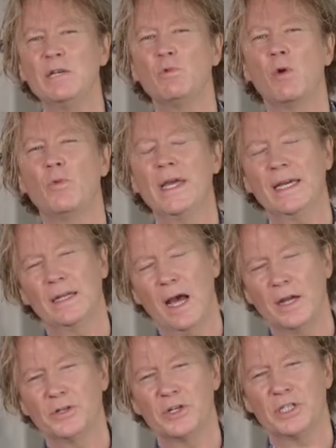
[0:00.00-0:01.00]
what we can
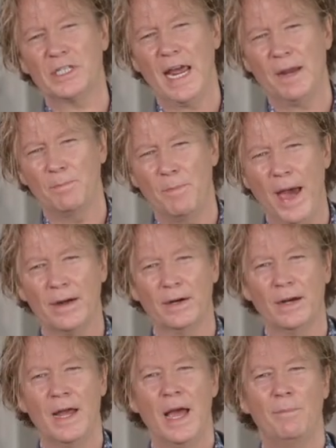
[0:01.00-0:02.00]
understand
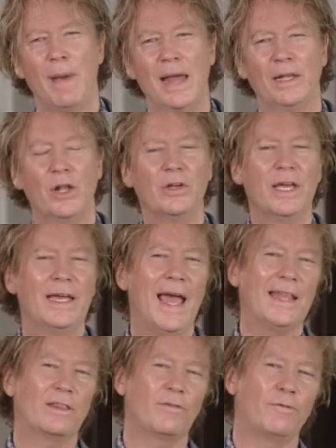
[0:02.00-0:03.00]
better by looking
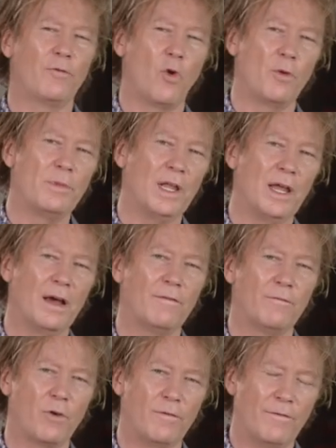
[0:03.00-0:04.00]
at the formula
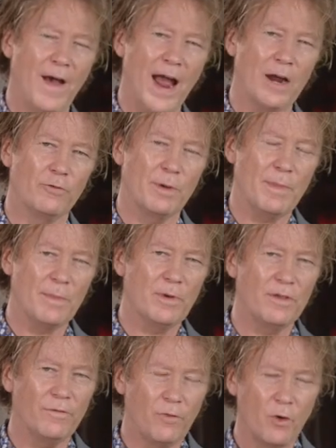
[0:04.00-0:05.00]
for fire. Remember
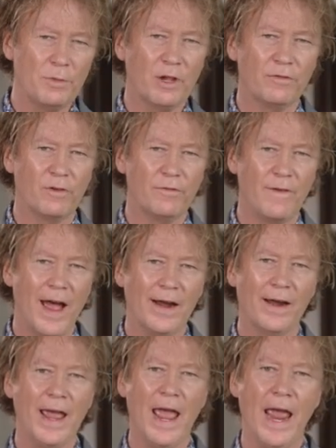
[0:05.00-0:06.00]
the formula for
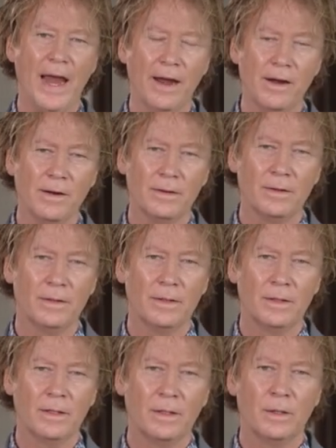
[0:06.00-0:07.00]
fire air
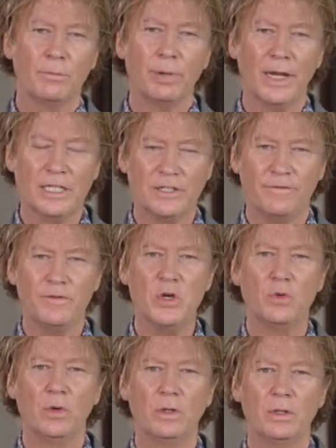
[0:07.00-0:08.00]
plus
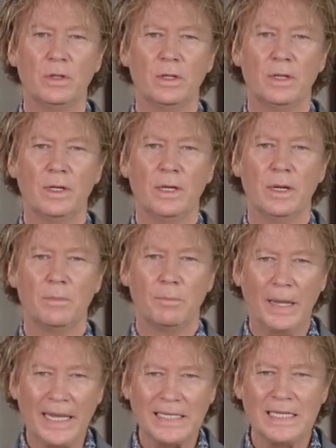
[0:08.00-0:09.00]
fuel
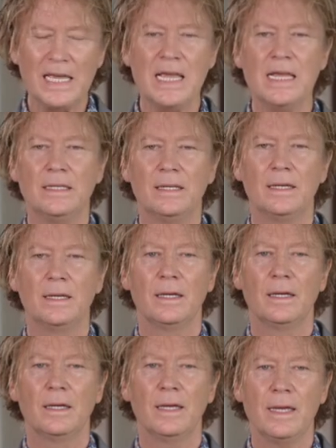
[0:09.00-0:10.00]
plus heat
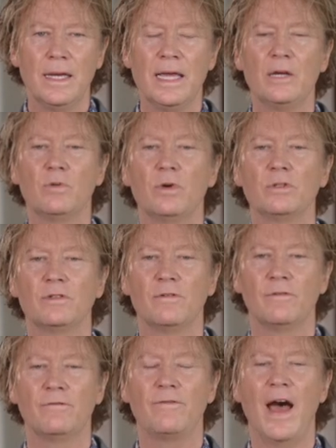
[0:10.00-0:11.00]
equals
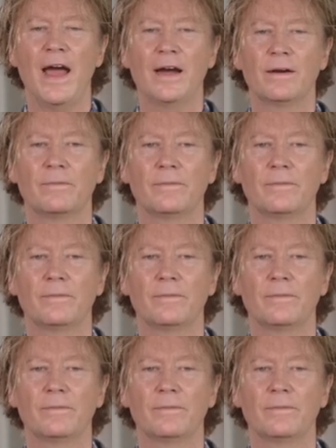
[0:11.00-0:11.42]
fire.